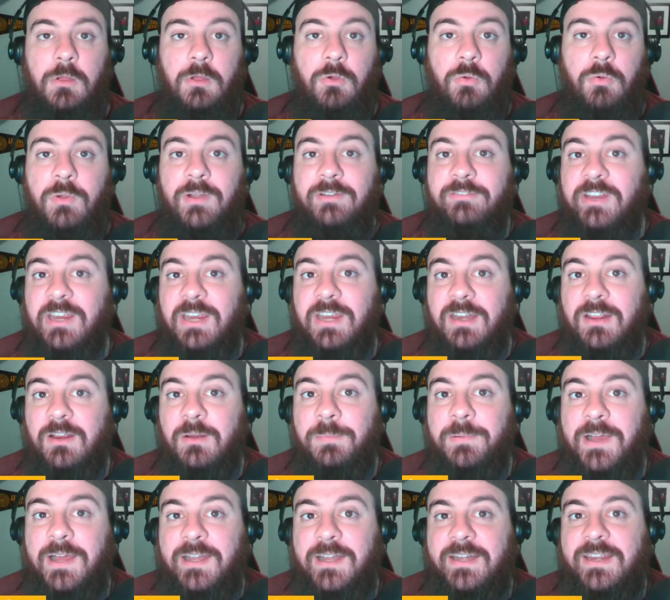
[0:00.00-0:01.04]
Wherever you're getting your
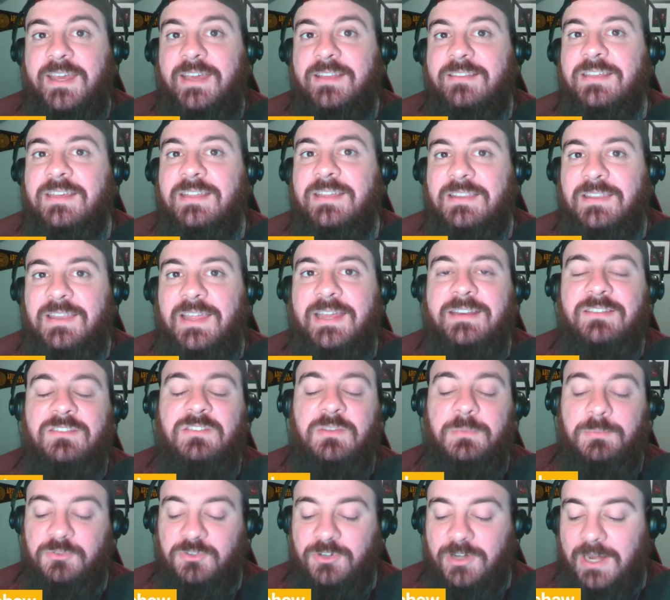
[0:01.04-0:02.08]
podcasts, hit like,
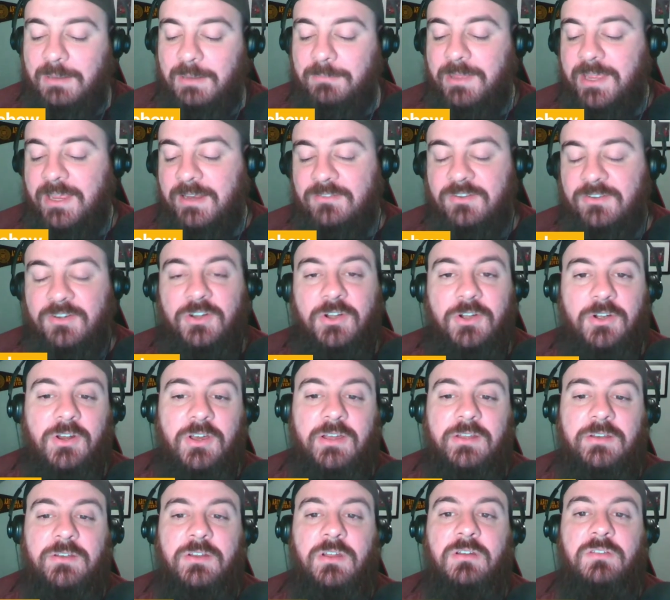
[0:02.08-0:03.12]
subscribe, and turn
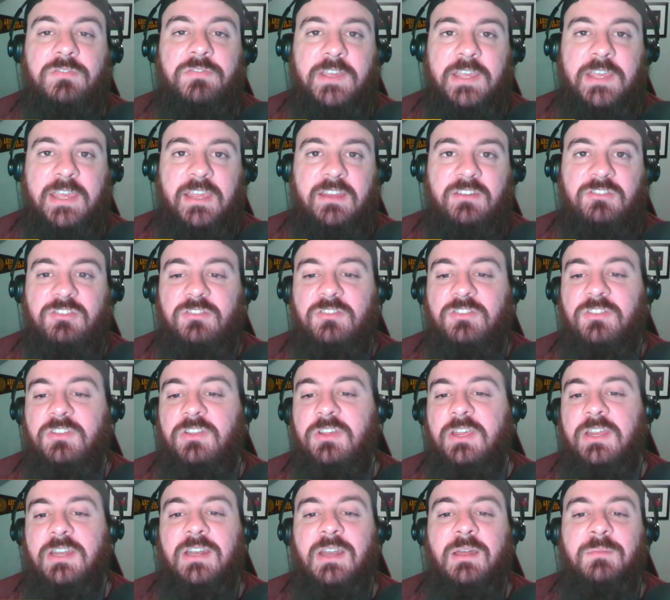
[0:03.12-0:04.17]
on notifications so you
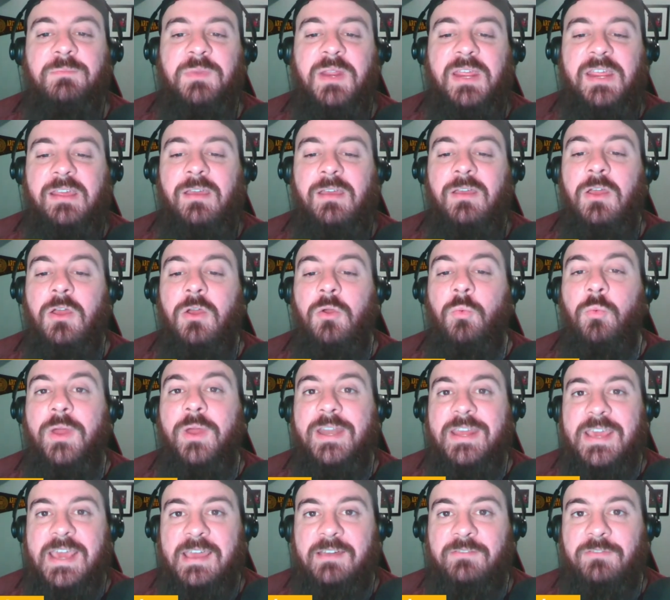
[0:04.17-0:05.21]
get an update
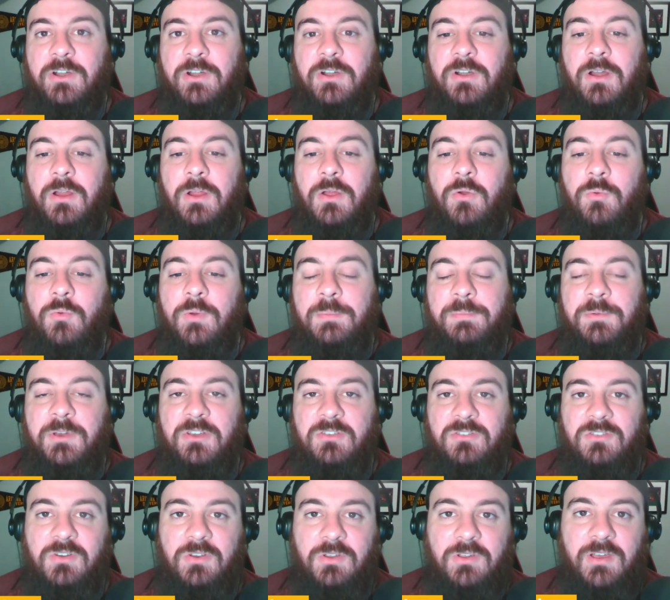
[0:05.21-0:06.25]
whenever we
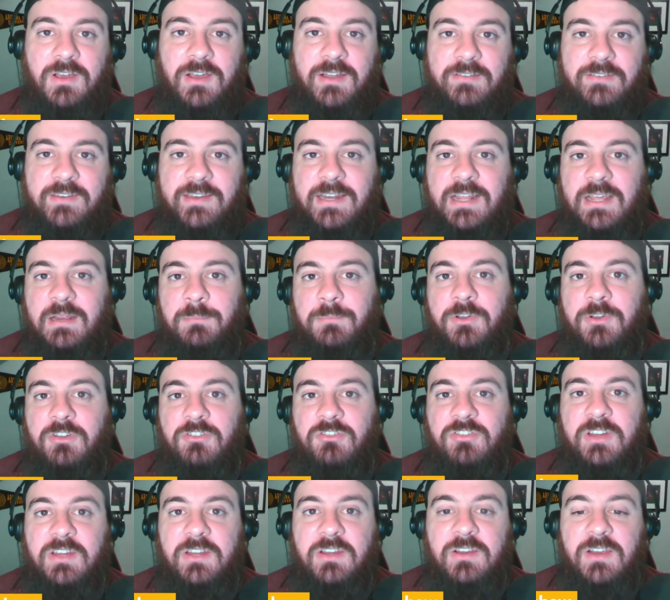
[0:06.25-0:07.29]
post new content. I
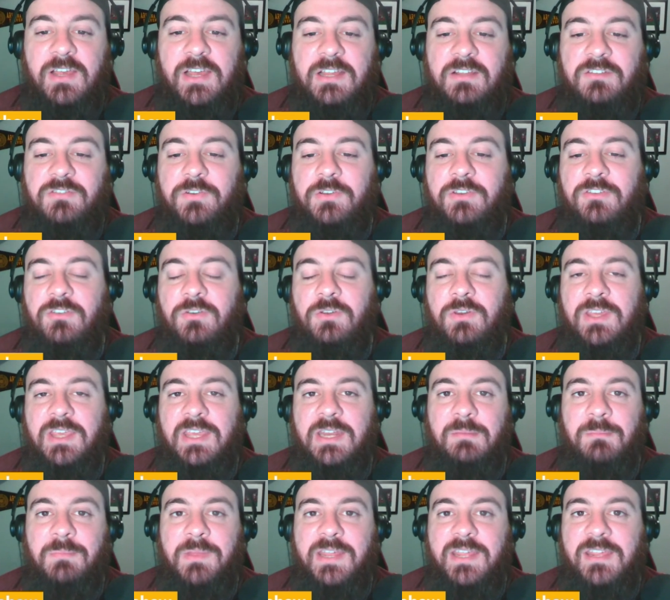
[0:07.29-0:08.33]
appreciate you guys for tuning
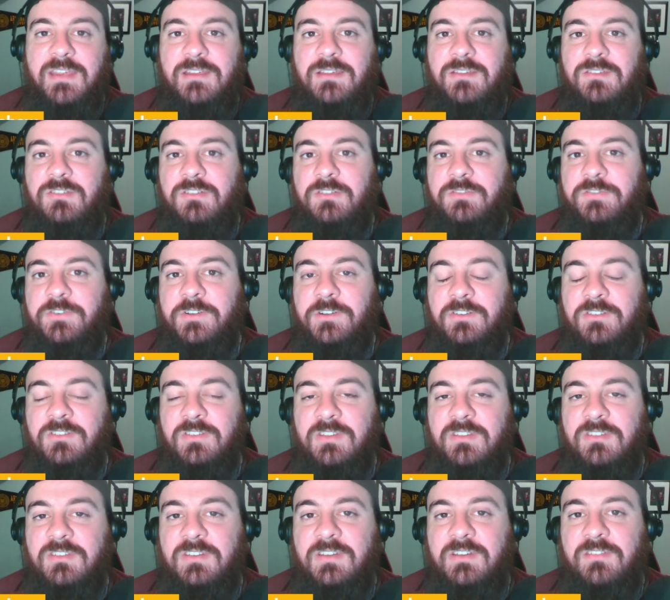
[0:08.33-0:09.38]
in and making us your first
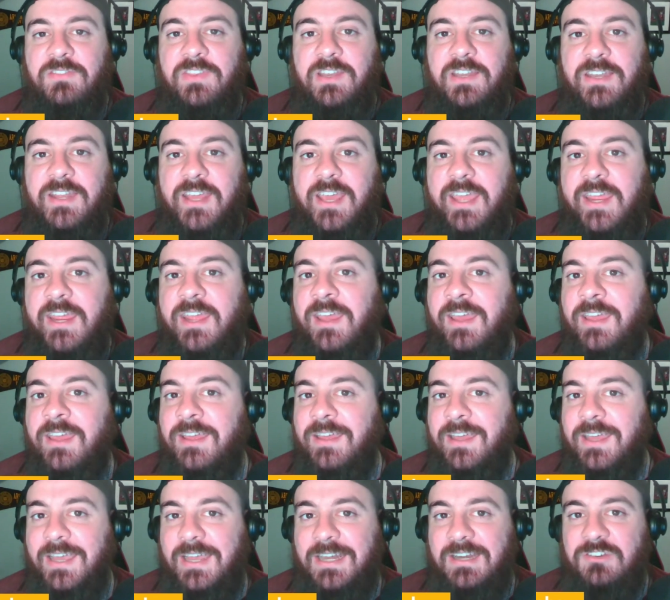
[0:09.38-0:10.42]
listen of the day.
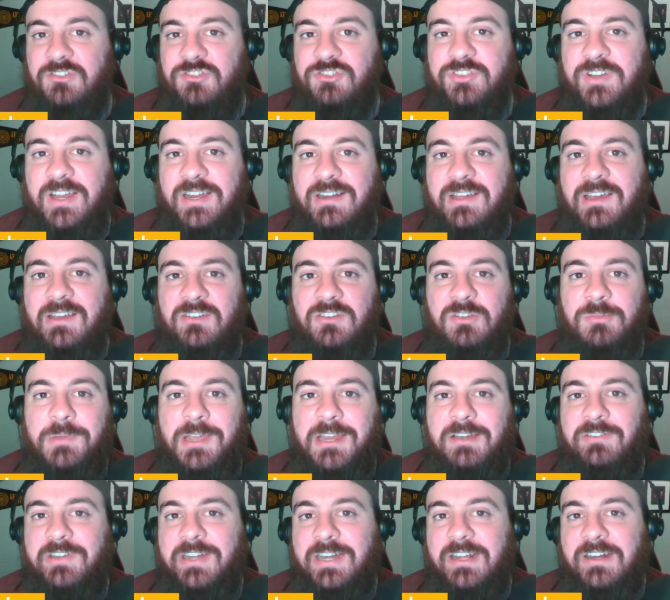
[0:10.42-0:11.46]
And a shout out to
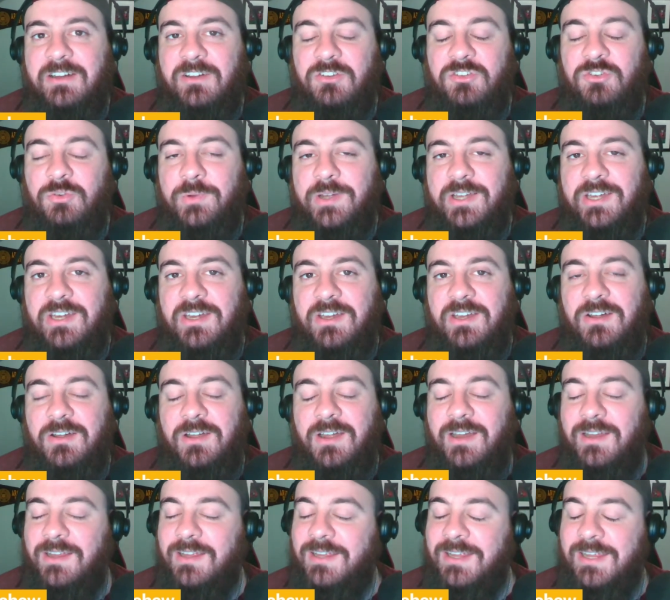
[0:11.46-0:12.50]
my everydayers who are here
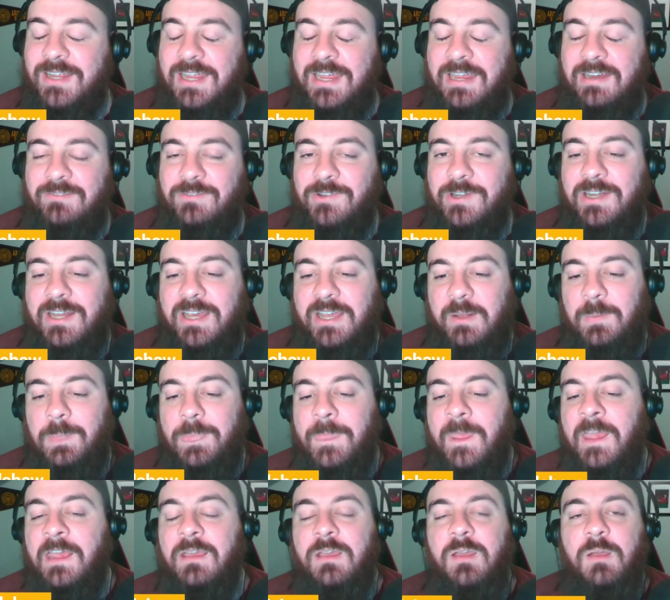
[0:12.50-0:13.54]
every day.
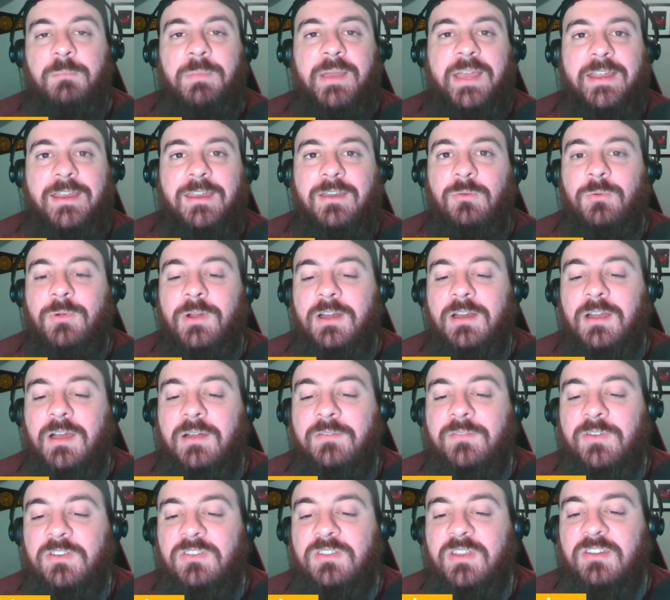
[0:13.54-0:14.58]
Back into our
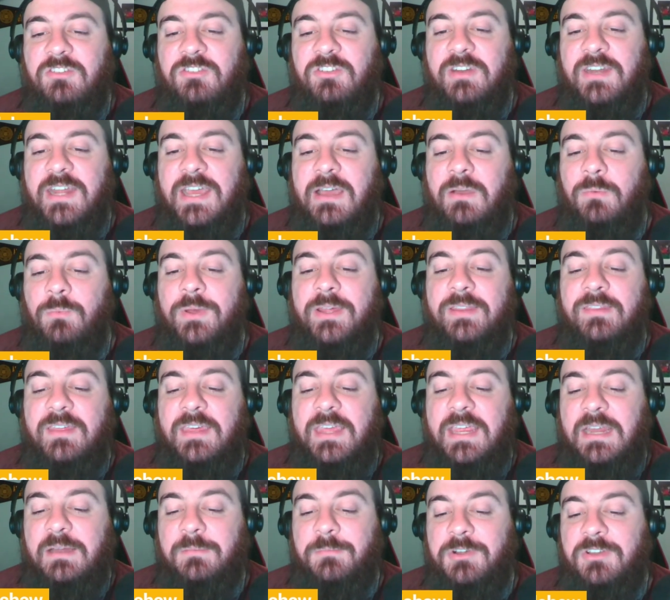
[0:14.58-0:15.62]
conversation now with
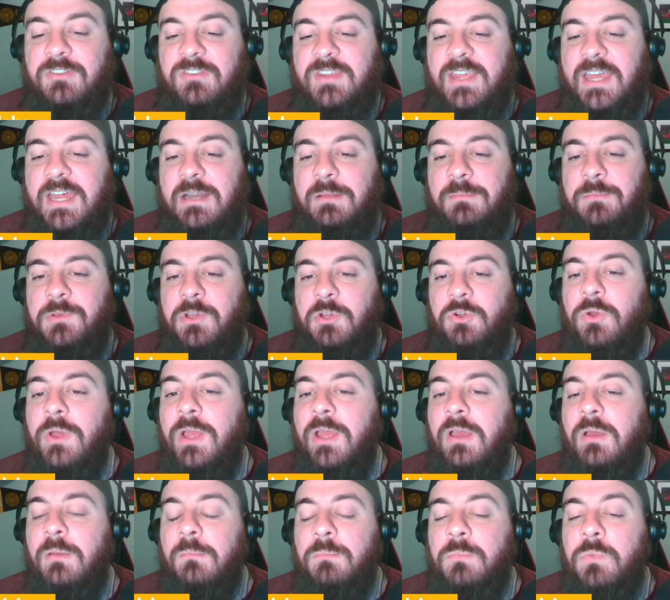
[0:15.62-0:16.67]
Cameron Skattebo.
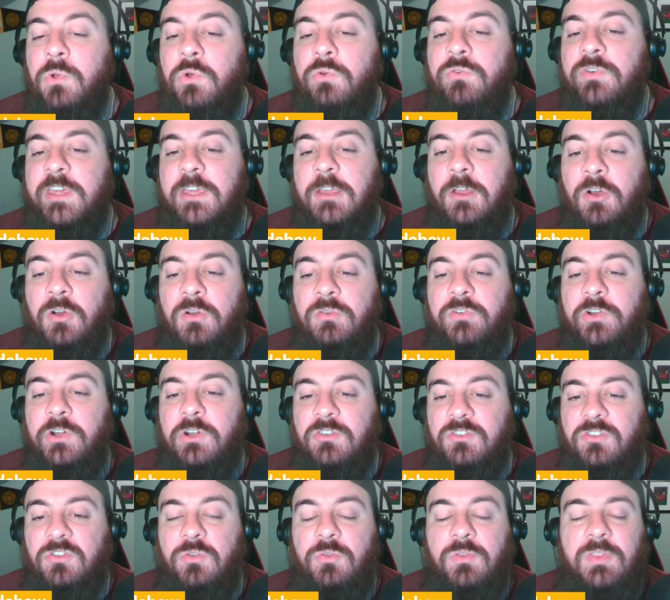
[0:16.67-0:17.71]
Moving over
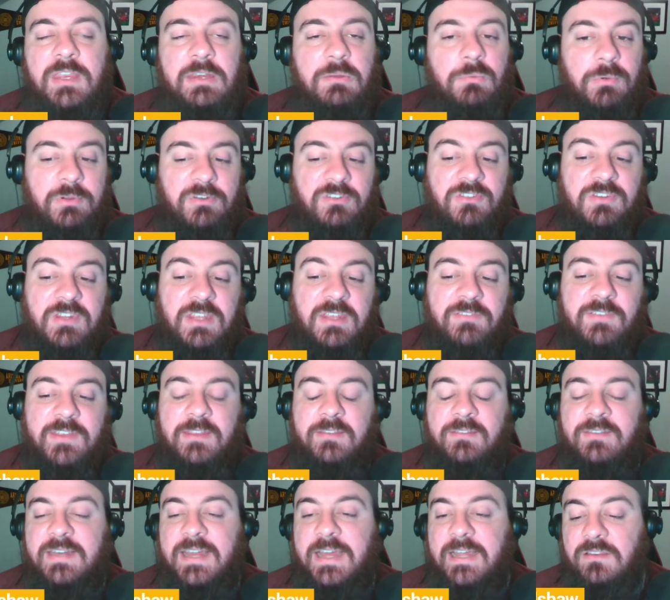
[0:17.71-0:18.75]
to the receiving
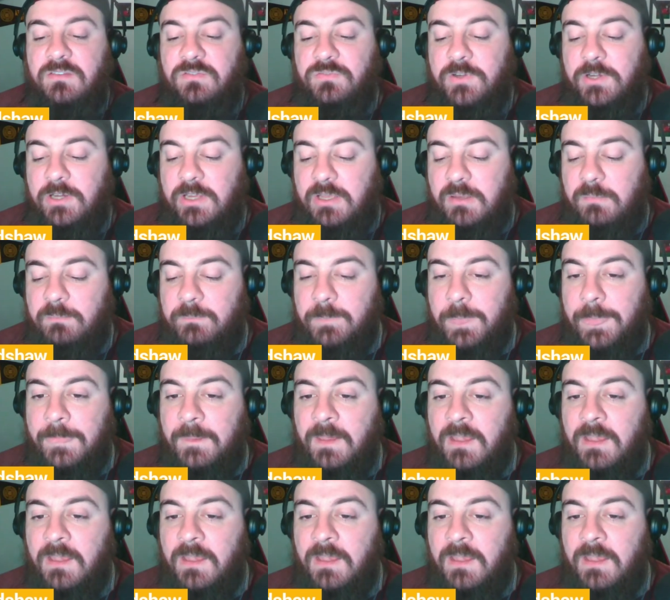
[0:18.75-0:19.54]
stats for him.